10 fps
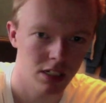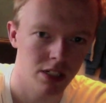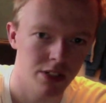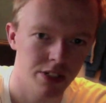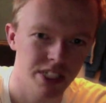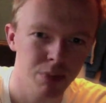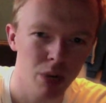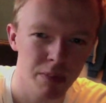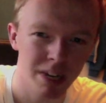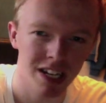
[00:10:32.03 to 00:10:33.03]
This is
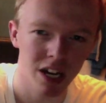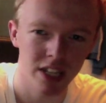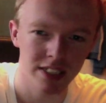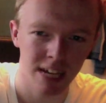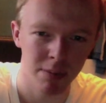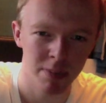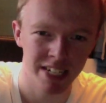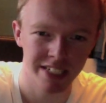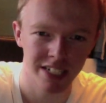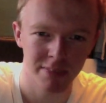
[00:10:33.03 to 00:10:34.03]
probably my last game I
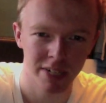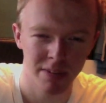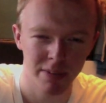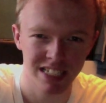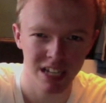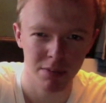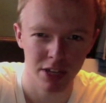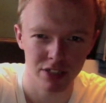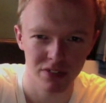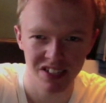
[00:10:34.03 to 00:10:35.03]
picked up. I picked it up in
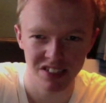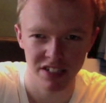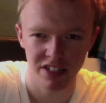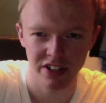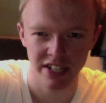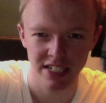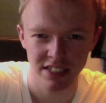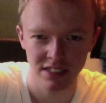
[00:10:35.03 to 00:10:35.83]
like 2009.